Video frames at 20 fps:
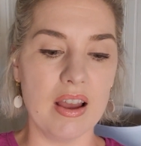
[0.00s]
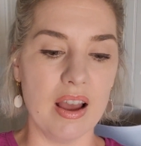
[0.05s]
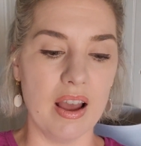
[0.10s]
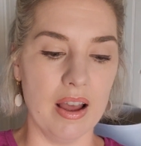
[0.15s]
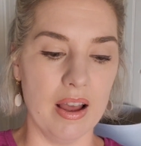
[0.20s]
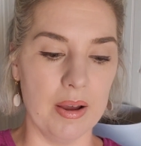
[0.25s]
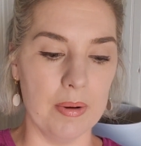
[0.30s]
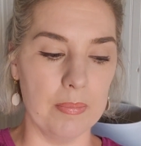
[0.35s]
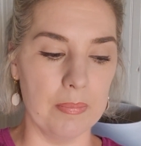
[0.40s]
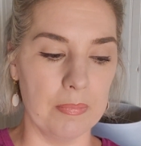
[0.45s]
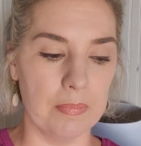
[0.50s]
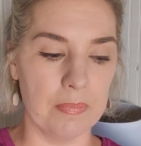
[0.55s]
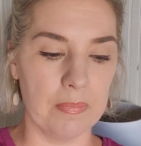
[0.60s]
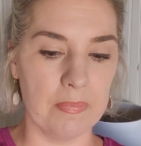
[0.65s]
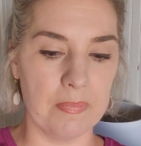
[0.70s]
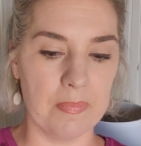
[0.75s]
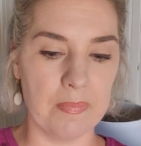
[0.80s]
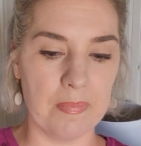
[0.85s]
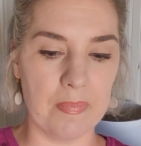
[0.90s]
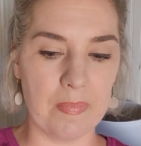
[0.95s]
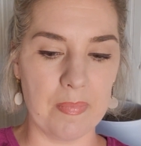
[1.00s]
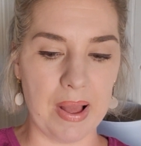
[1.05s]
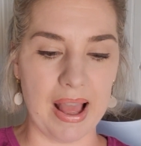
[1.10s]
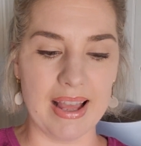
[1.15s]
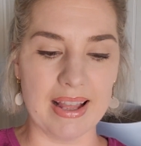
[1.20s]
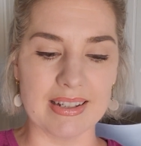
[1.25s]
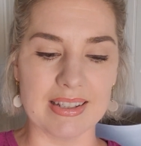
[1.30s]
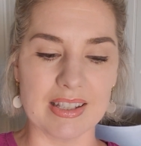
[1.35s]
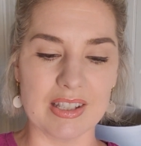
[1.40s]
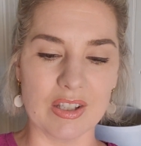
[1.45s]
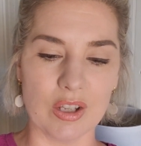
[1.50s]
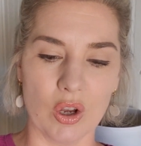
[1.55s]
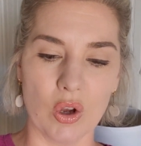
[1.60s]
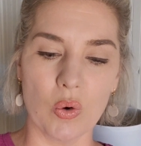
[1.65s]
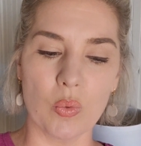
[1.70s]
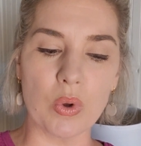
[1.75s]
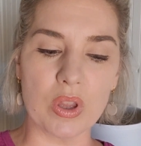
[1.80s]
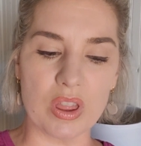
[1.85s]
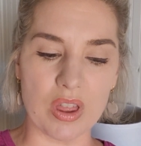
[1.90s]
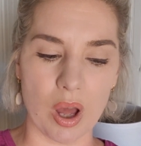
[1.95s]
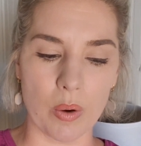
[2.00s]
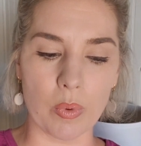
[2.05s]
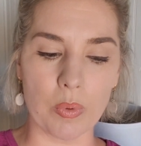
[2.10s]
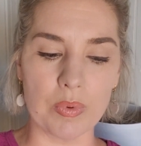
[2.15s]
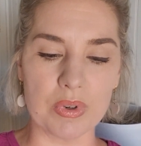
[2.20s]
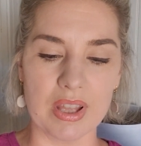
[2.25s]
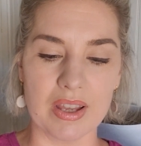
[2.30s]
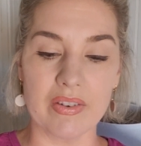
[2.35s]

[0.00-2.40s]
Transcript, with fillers: Um, and so we thought we would